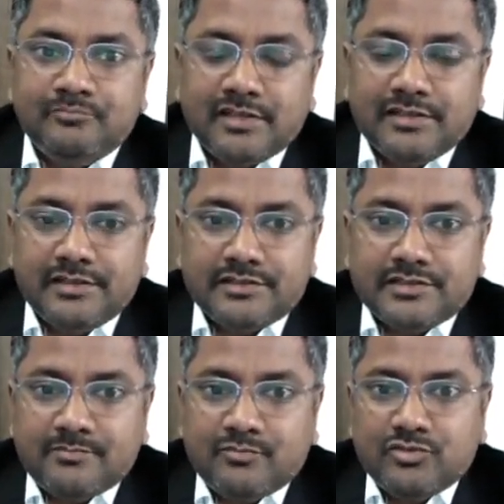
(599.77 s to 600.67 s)

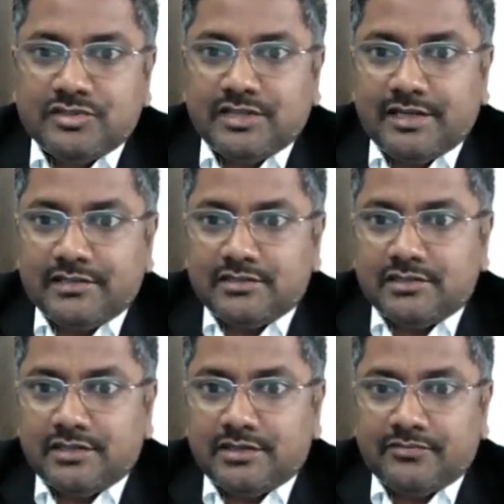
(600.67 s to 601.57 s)
Suppose that
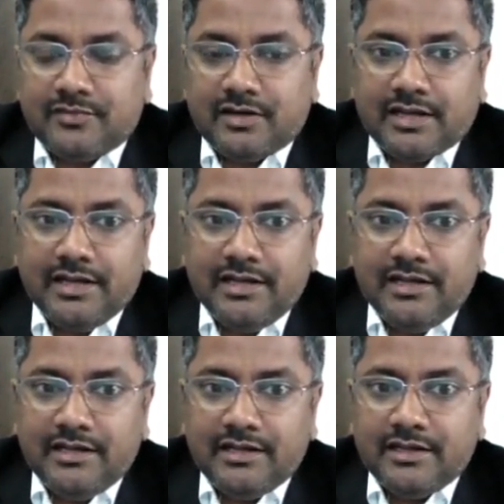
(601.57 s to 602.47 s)
for
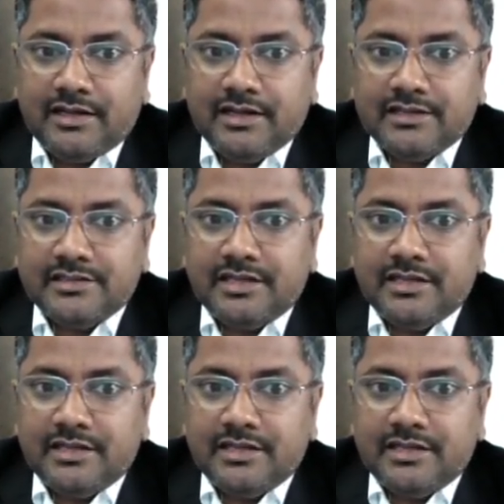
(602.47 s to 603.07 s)
any reaction, if